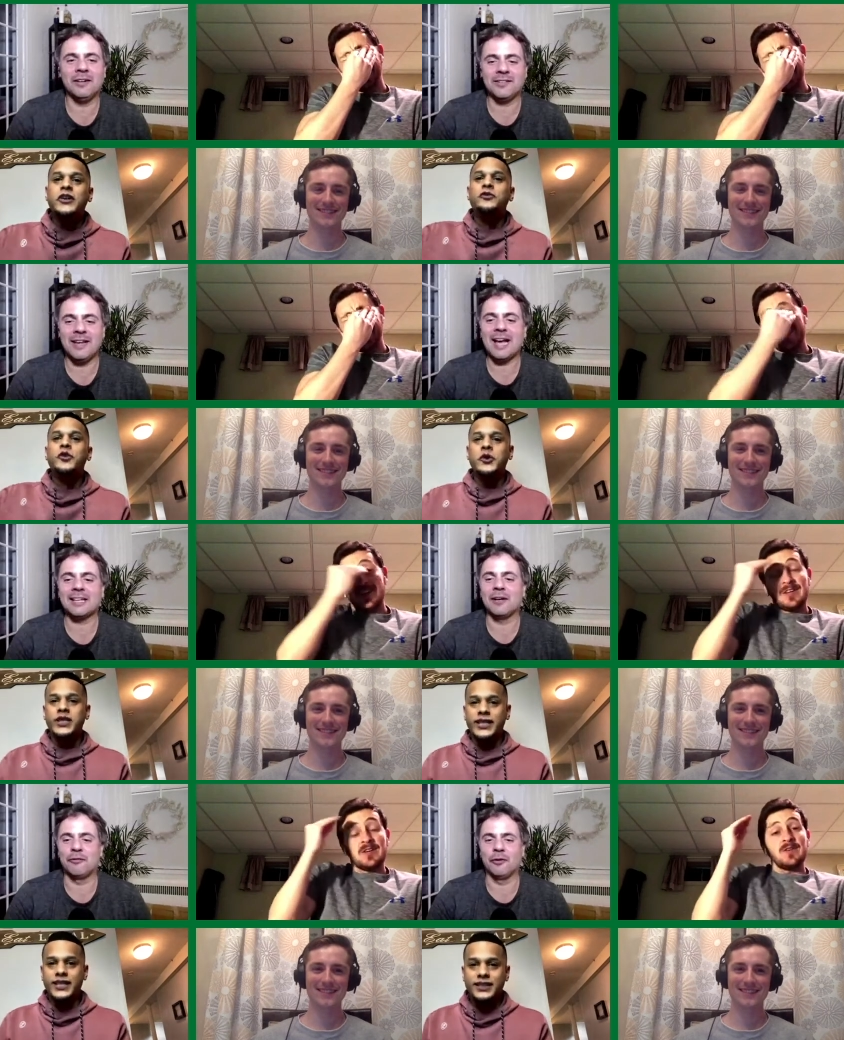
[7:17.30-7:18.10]

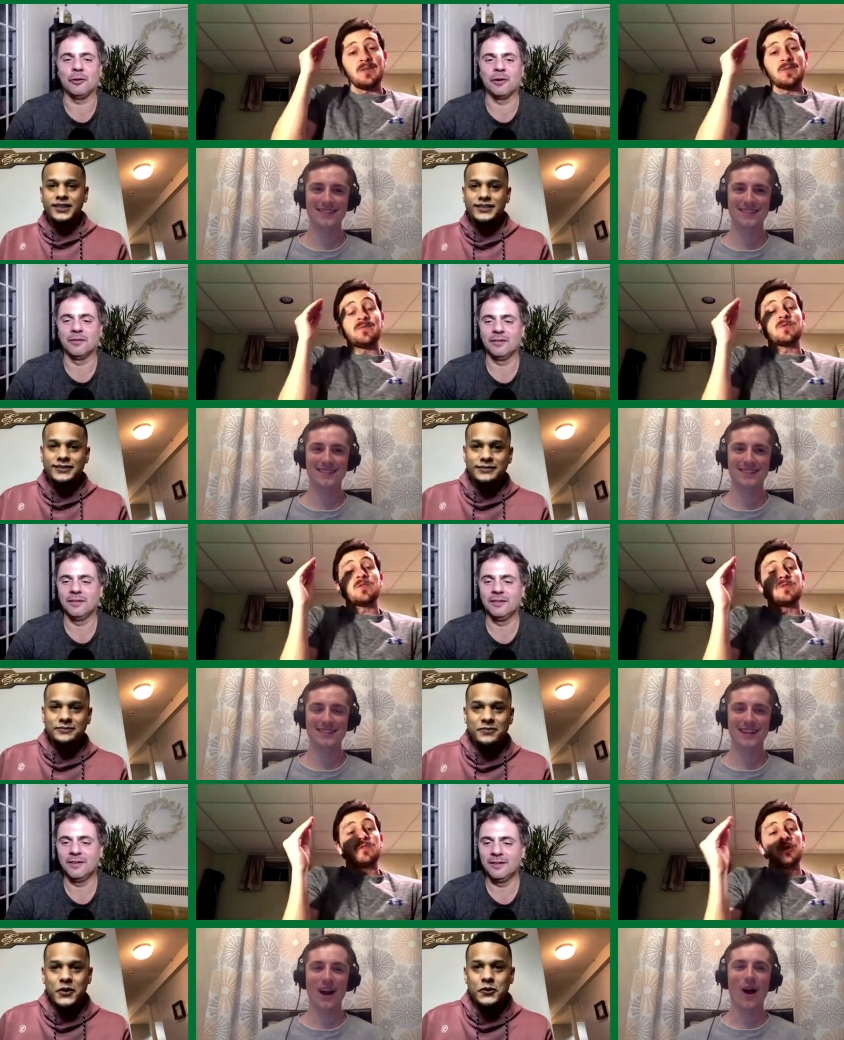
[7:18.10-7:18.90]
Speaker 1: snacking food.
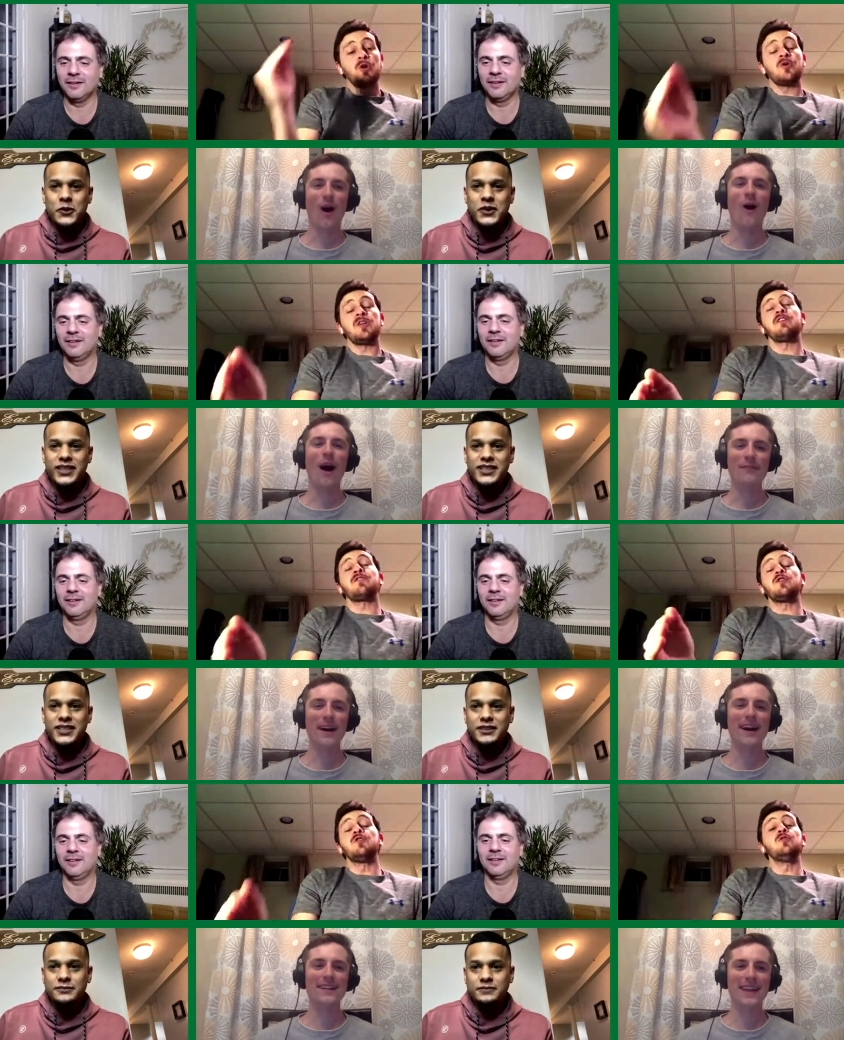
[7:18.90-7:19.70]
Oh, I've
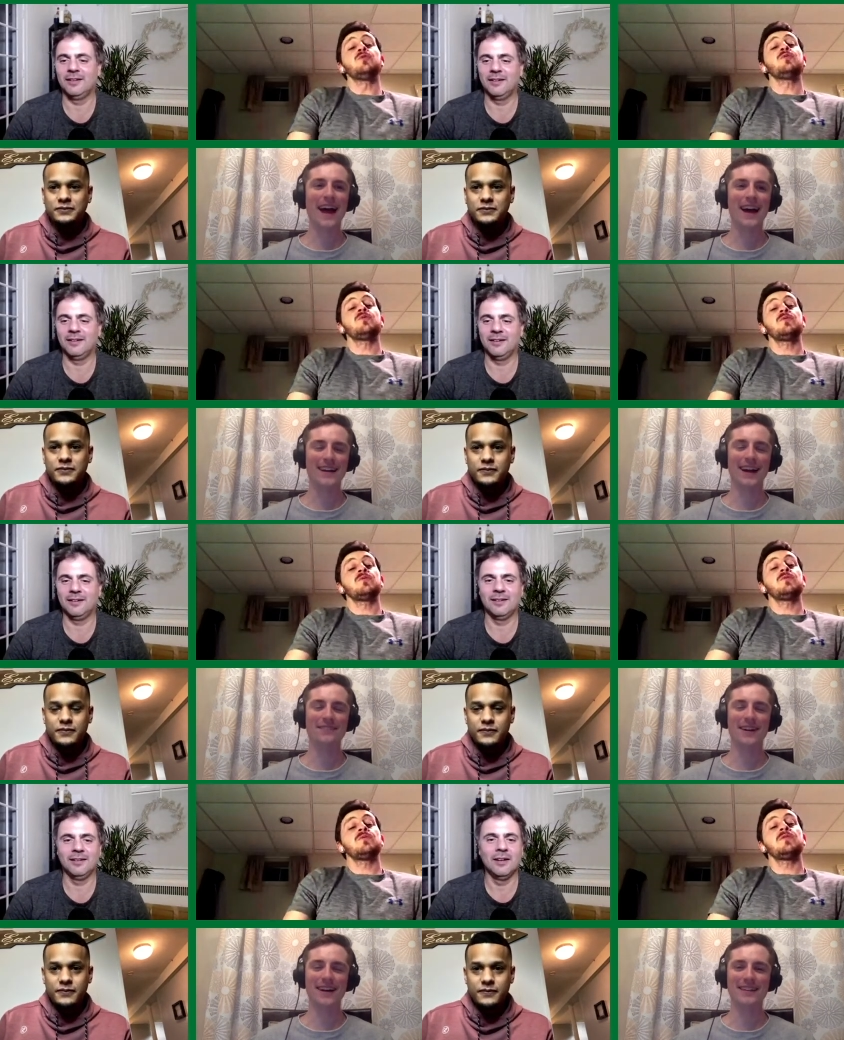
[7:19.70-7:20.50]
heard
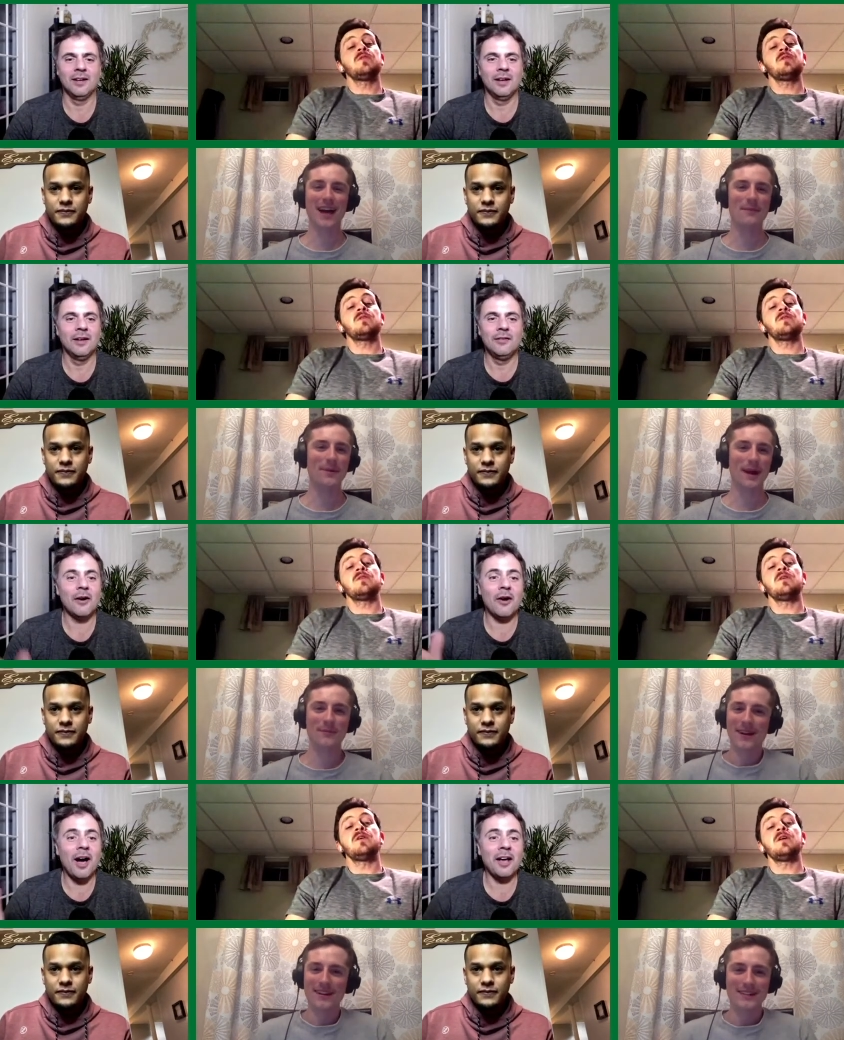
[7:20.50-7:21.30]
that.
Speaker 2: They're
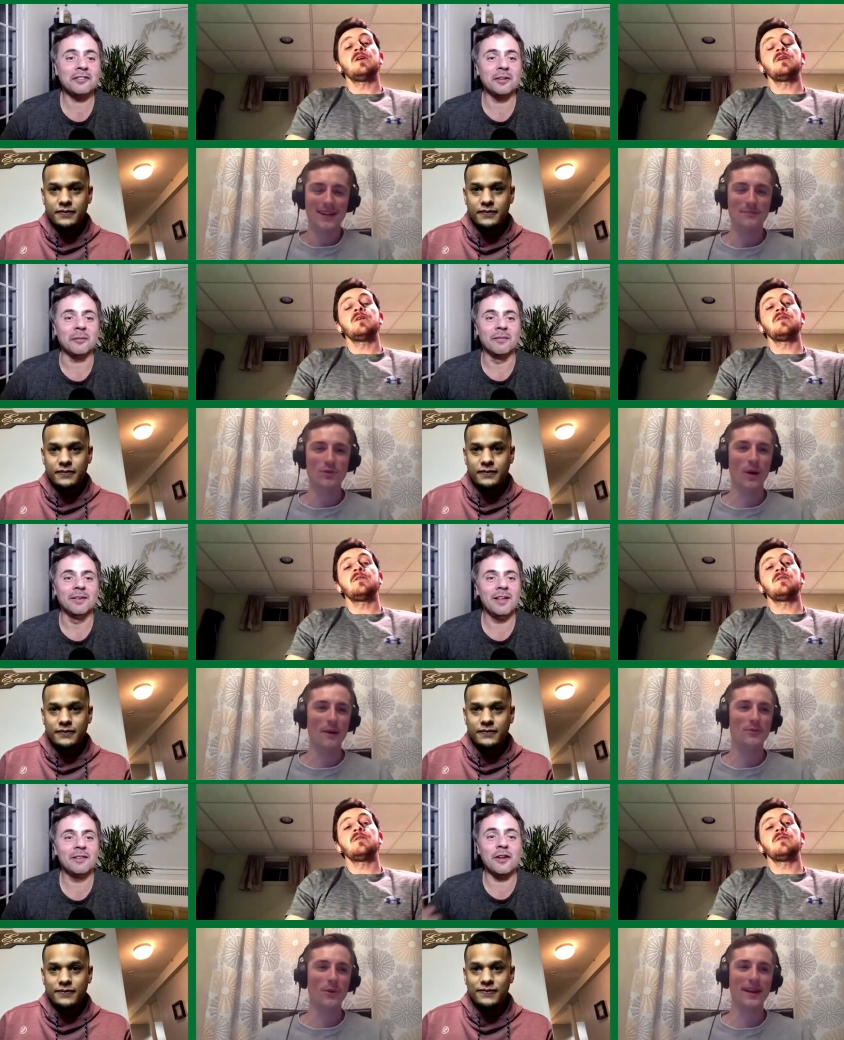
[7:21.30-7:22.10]
awesome.
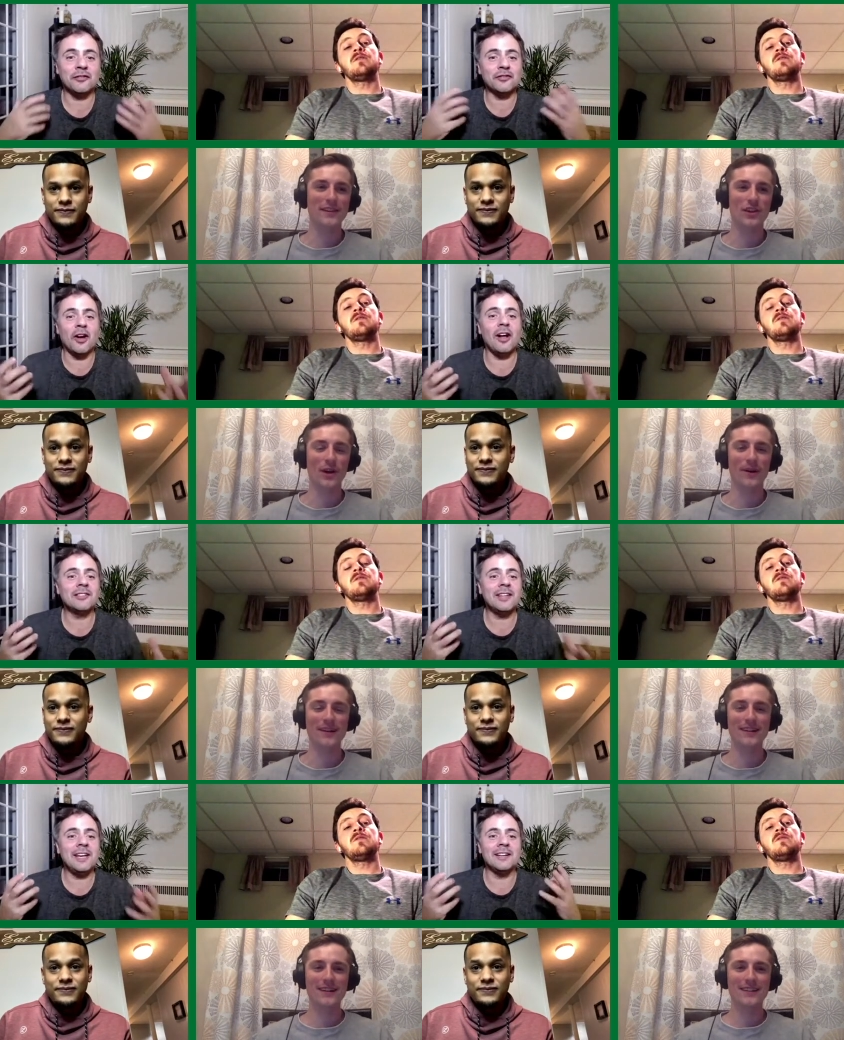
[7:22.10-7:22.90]
They're
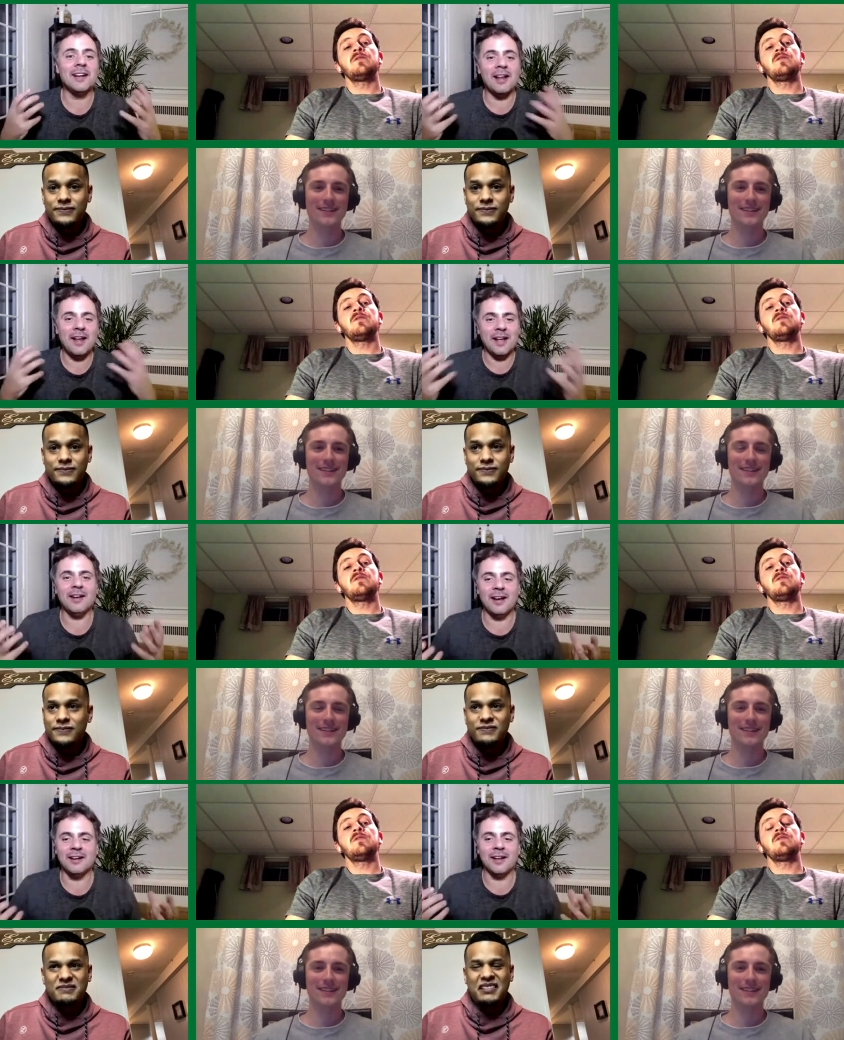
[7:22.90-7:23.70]
salty
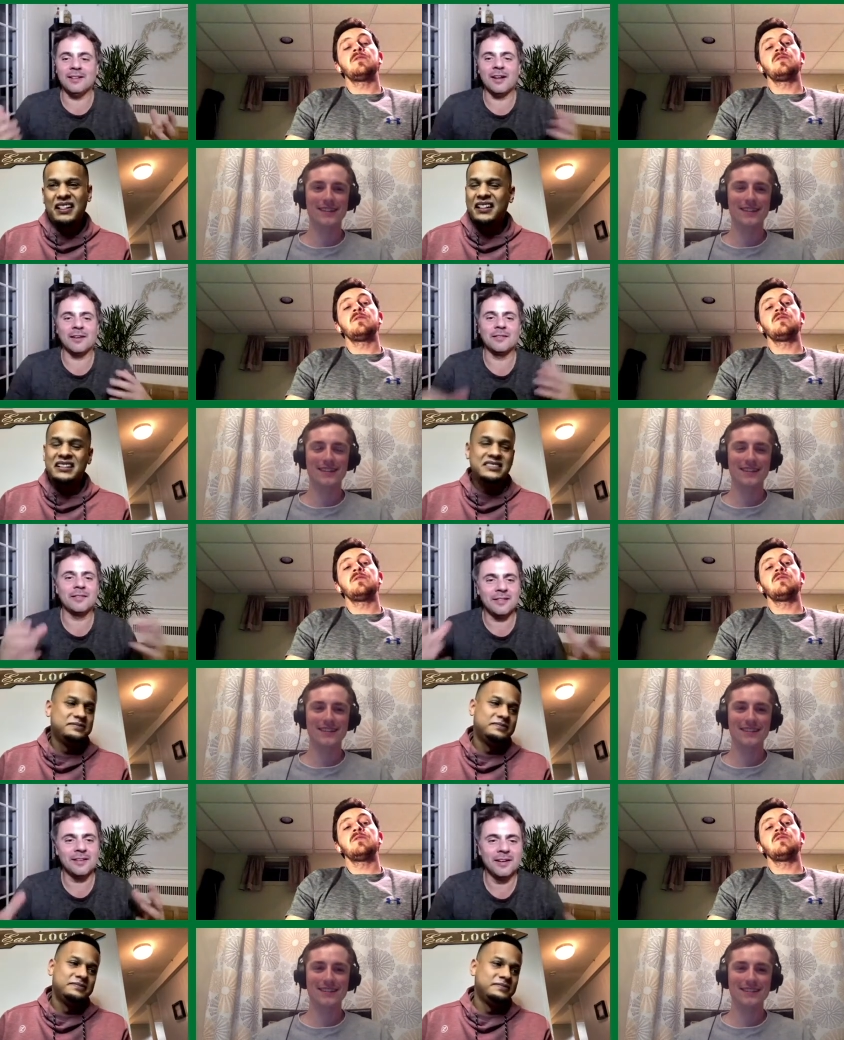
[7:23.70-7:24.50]
and
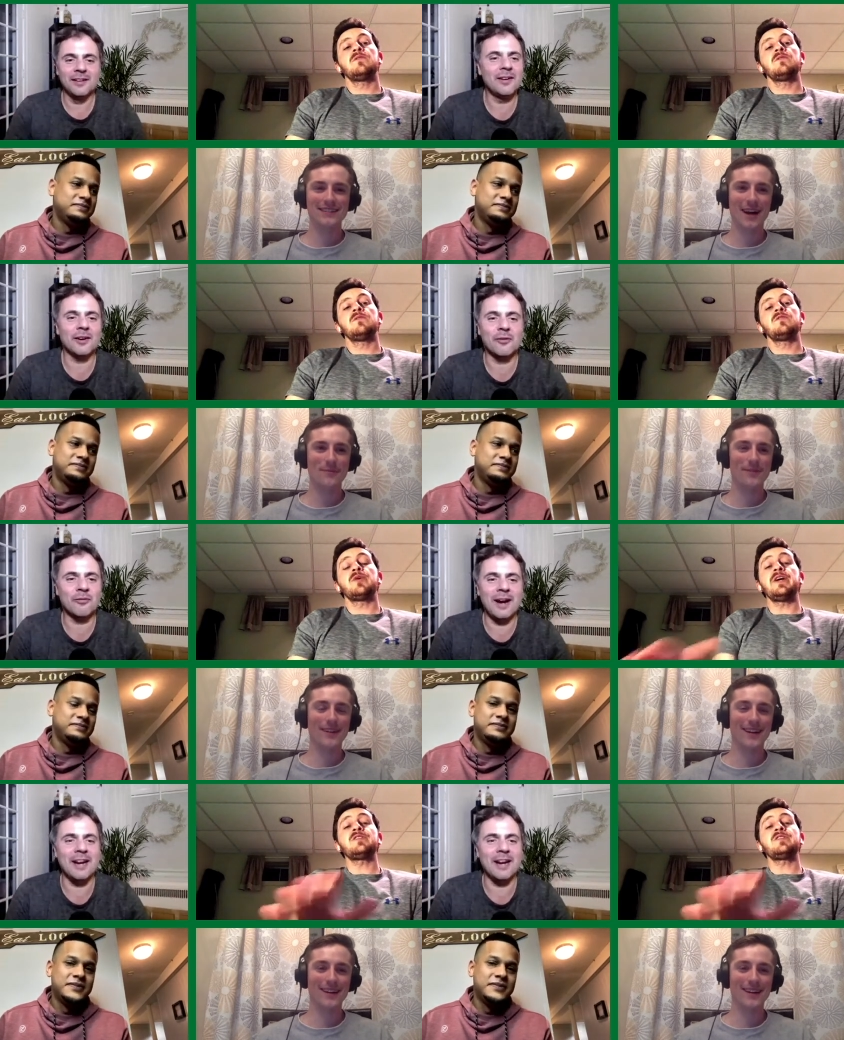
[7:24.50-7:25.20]
Speaker 1: they're
Speaker 2: great.